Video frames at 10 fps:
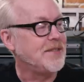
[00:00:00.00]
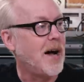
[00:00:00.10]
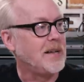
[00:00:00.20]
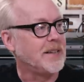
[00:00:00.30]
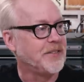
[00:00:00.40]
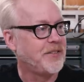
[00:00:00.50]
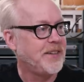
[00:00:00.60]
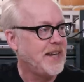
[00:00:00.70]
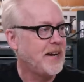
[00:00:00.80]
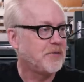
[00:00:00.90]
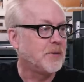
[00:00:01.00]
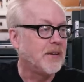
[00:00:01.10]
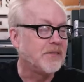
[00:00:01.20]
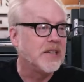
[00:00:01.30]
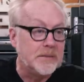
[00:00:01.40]
knowledge that after
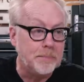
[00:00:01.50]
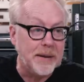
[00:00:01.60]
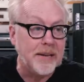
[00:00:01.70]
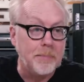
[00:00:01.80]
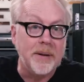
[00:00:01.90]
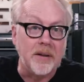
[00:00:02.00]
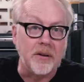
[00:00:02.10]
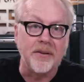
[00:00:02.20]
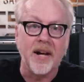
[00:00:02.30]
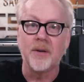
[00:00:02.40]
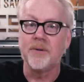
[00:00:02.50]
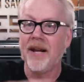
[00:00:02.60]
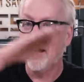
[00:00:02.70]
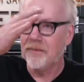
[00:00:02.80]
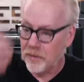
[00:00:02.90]
every big build I would
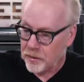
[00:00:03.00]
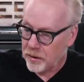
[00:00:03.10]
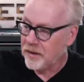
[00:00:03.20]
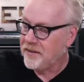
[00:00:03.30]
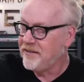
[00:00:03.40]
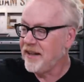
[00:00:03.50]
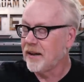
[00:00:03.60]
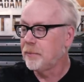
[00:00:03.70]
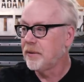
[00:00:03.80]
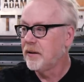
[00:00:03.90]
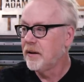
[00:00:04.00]
have a, a dip,